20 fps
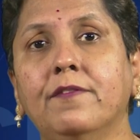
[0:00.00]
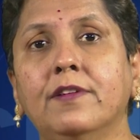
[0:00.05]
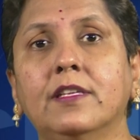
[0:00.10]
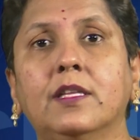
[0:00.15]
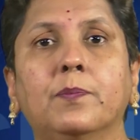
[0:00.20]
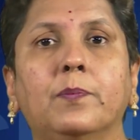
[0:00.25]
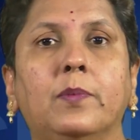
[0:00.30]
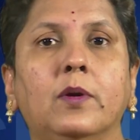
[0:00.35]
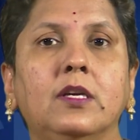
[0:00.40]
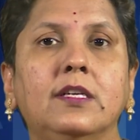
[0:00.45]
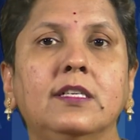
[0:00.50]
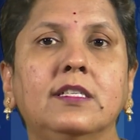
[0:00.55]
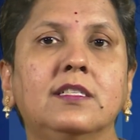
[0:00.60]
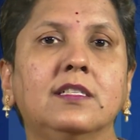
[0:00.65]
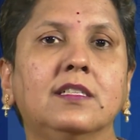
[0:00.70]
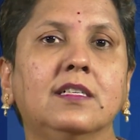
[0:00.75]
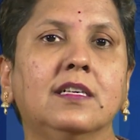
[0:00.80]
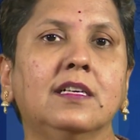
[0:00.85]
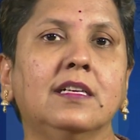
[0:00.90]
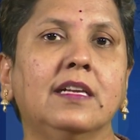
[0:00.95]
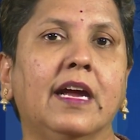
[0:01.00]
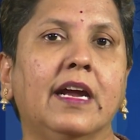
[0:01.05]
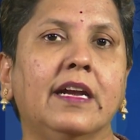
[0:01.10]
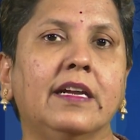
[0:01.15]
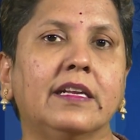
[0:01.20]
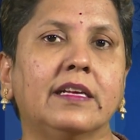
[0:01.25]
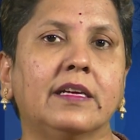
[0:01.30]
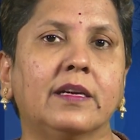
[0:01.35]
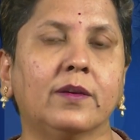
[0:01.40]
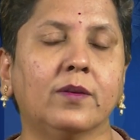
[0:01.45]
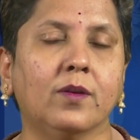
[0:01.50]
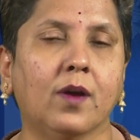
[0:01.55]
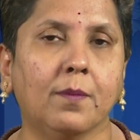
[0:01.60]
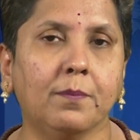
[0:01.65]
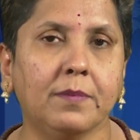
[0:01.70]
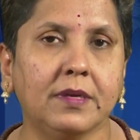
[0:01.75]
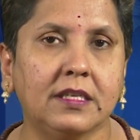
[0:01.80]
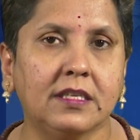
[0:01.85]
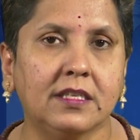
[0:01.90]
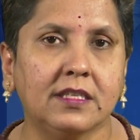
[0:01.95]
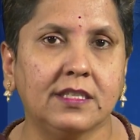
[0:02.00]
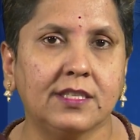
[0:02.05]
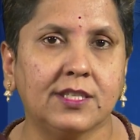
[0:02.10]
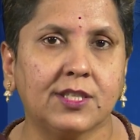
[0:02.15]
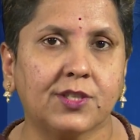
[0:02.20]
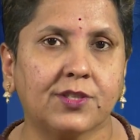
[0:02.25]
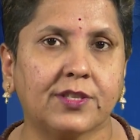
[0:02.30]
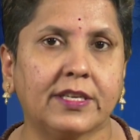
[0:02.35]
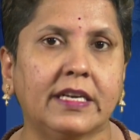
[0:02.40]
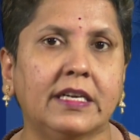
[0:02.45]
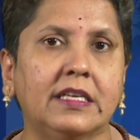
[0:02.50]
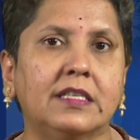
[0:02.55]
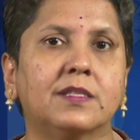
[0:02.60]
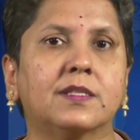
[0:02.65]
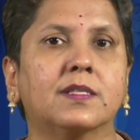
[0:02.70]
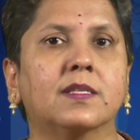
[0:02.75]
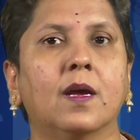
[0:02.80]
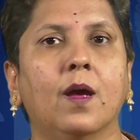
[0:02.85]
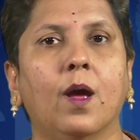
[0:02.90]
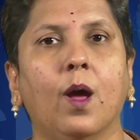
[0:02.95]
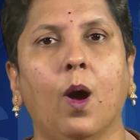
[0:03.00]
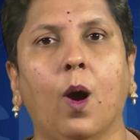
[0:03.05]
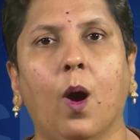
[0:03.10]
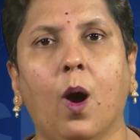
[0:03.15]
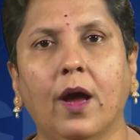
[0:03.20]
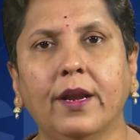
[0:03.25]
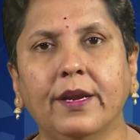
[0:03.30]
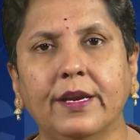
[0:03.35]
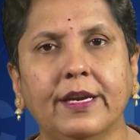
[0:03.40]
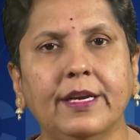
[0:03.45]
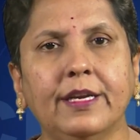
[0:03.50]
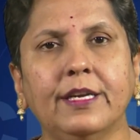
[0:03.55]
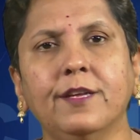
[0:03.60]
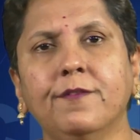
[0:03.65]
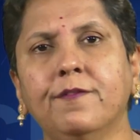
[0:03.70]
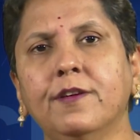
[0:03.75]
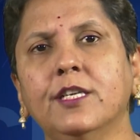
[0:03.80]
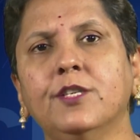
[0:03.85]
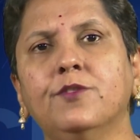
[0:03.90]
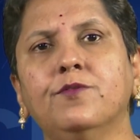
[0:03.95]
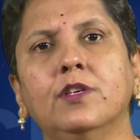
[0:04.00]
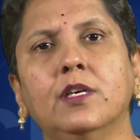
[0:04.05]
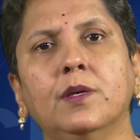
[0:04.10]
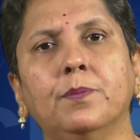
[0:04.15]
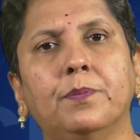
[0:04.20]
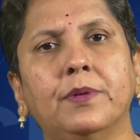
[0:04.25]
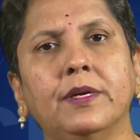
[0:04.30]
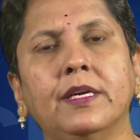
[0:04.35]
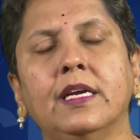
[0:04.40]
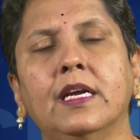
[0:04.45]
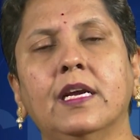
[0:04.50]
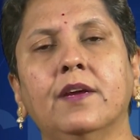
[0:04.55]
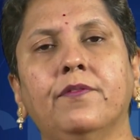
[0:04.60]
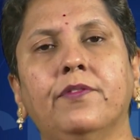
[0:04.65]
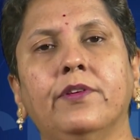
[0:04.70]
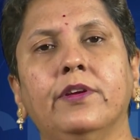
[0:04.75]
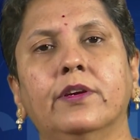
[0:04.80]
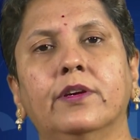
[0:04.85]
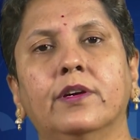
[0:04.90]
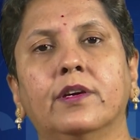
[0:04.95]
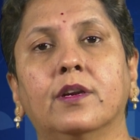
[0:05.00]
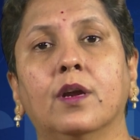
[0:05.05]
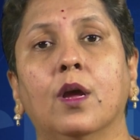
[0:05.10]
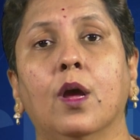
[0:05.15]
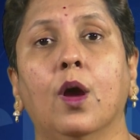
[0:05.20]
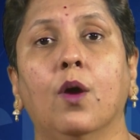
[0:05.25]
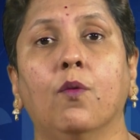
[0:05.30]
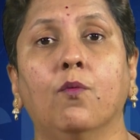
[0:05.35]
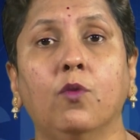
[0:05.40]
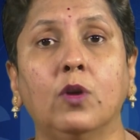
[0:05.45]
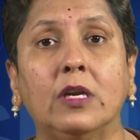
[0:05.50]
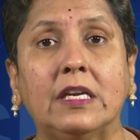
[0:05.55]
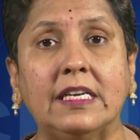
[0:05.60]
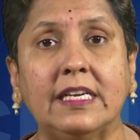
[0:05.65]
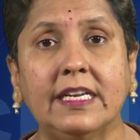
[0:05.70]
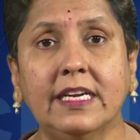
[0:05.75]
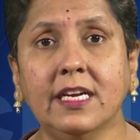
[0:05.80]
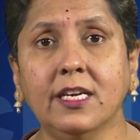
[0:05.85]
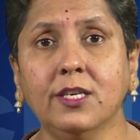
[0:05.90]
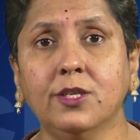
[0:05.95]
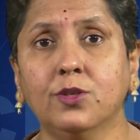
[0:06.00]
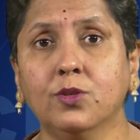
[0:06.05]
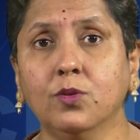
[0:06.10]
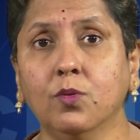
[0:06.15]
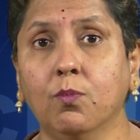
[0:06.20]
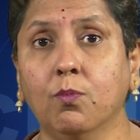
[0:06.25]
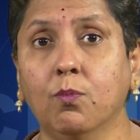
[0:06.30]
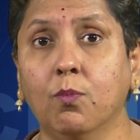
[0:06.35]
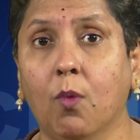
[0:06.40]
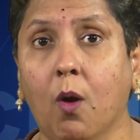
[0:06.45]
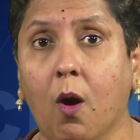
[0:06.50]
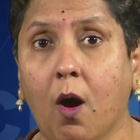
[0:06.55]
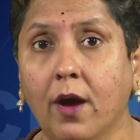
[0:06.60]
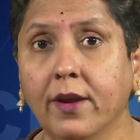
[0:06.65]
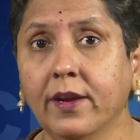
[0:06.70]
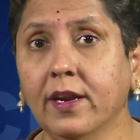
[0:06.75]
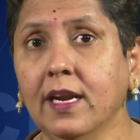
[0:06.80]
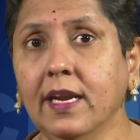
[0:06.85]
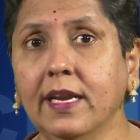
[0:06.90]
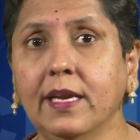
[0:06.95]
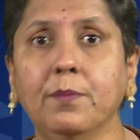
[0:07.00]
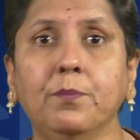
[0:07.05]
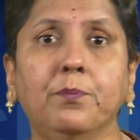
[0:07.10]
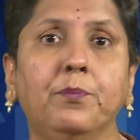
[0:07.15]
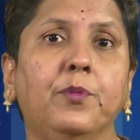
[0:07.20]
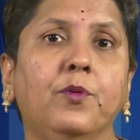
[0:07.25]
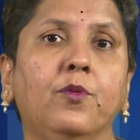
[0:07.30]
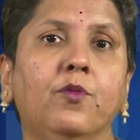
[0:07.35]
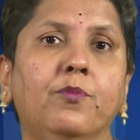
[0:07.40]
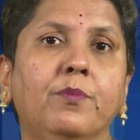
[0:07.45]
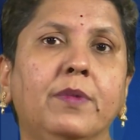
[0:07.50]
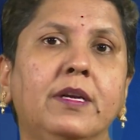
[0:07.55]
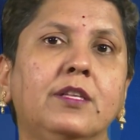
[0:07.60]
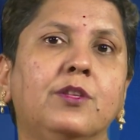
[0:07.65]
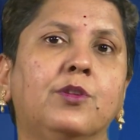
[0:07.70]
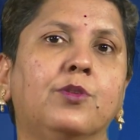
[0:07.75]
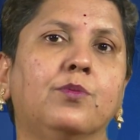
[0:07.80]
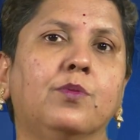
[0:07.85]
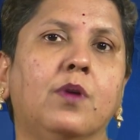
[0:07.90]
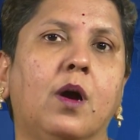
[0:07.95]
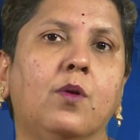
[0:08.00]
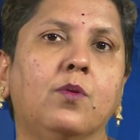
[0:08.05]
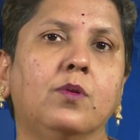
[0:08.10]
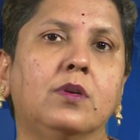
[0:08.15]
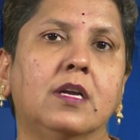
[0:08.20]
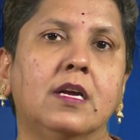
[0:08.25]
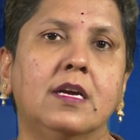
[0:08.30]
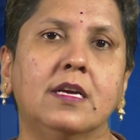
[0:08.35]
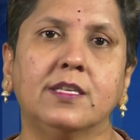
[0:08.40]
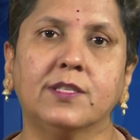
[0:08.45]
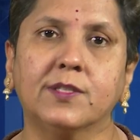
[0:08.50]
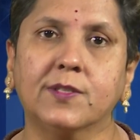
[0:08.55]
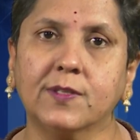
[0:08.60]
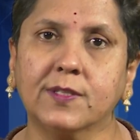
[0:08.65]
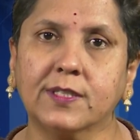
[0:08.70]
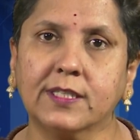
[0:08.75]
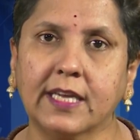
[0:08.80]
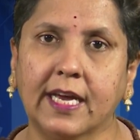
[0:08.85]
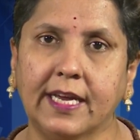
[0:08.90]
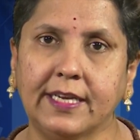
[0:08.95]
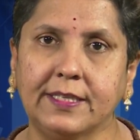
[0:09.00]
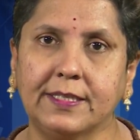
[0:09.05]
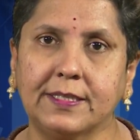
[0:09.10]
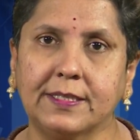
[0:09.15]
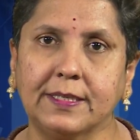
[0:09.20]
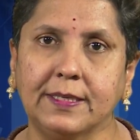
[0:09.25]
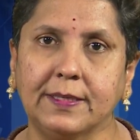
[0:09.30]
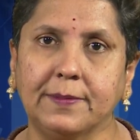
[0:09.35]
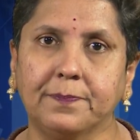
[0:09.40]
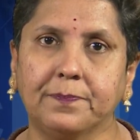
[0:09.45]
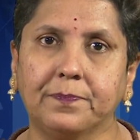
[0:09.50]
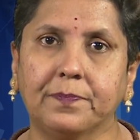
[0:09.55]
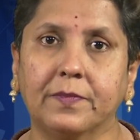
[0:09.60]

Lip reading: with political and economic constraints on individual behavior would lead to moral improvement throughout society.